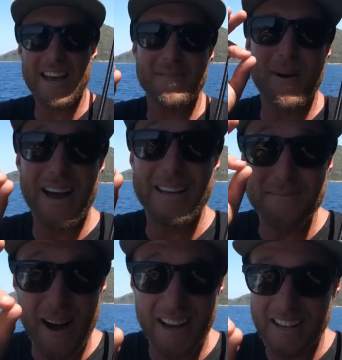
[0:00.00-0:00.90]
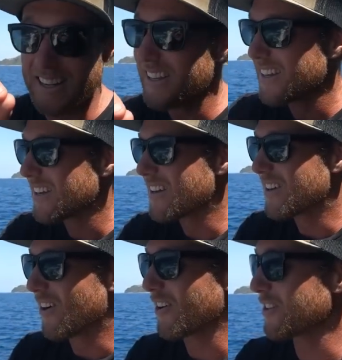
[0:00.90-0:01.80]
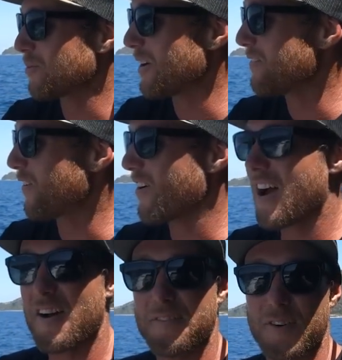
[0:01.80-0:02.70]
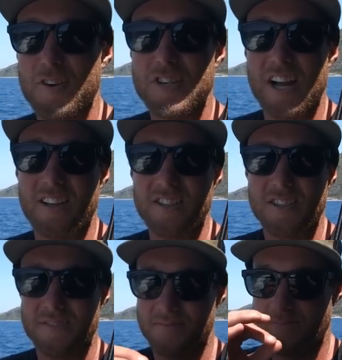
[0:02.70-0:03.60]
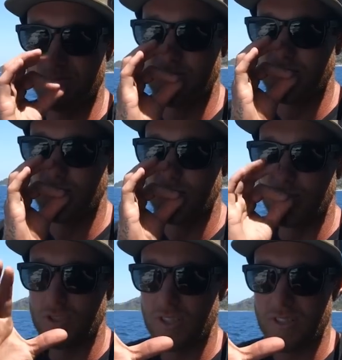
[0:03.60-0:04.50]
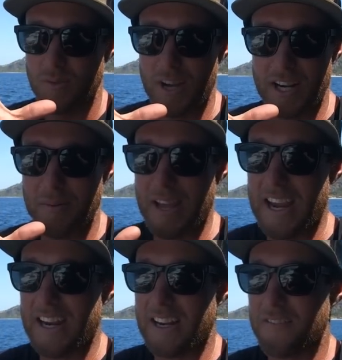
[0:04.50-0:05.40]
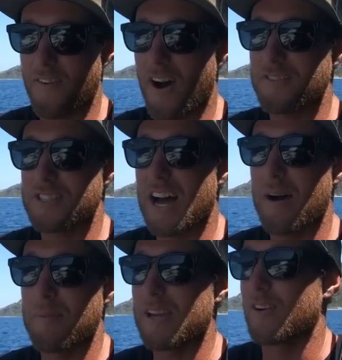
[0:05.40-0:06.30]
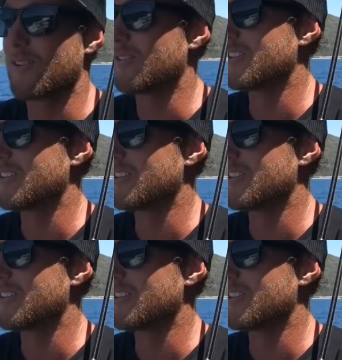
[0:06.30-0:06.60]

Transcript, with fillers: get a Mahi Mahi on a twenty-four hour food challenge, we're going to be eating a five-star meal.